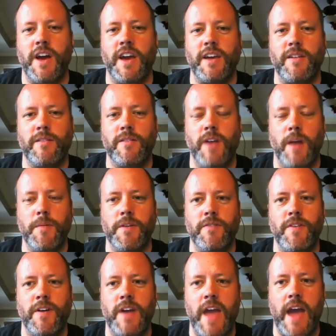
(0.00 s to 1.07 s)
I, I'm in a
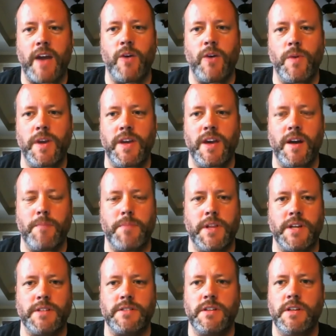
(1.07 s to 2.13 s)
very echoey uh,
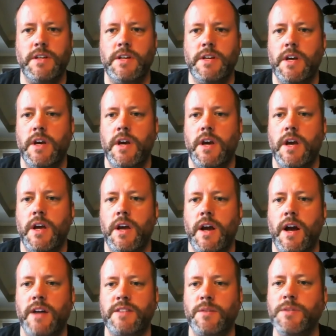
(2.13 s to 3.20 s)
place.
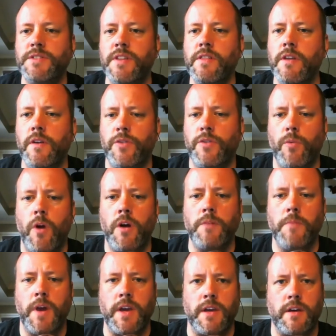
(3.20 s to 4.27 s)
Uh, someone's saying that you have the wrong
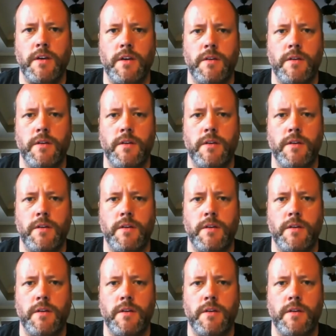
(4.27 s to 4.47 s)
mic.